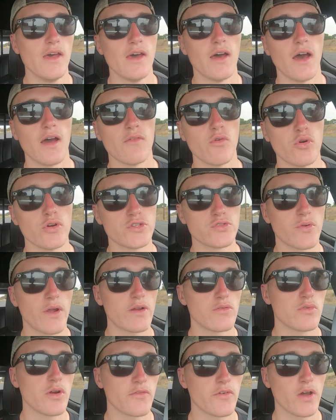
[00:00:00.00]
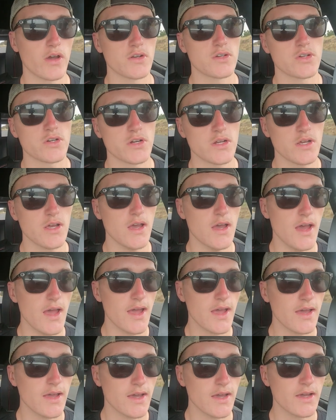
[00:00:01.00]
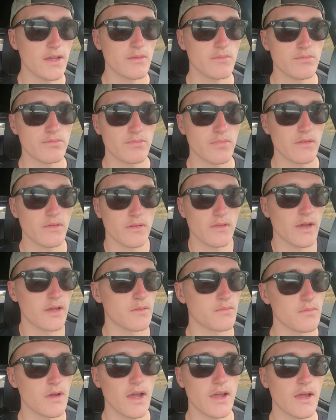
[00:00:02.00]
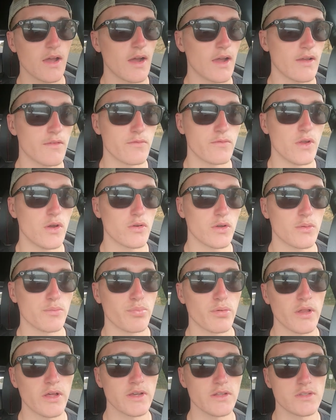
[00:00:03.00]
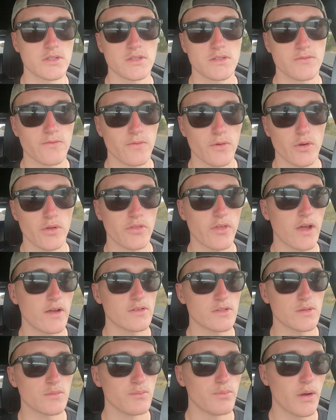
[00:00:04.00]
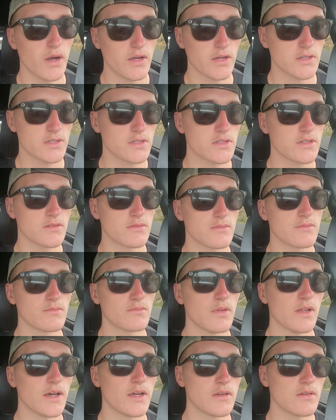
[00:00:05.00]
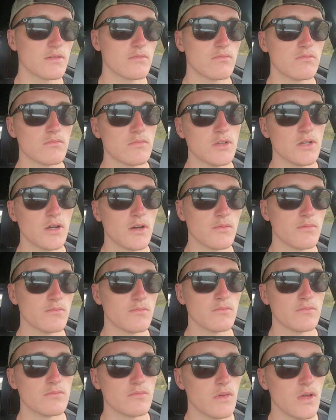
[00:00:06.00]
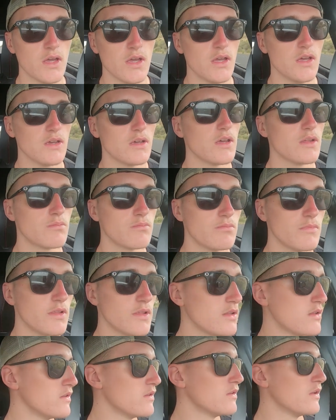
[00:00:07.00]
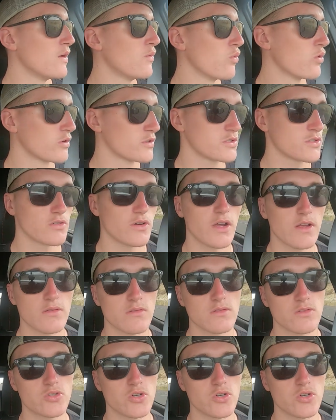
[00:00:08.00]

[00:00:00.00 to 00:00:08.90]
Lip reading: I've always ran rough country, and I have no complaints. For $1,000, it works great.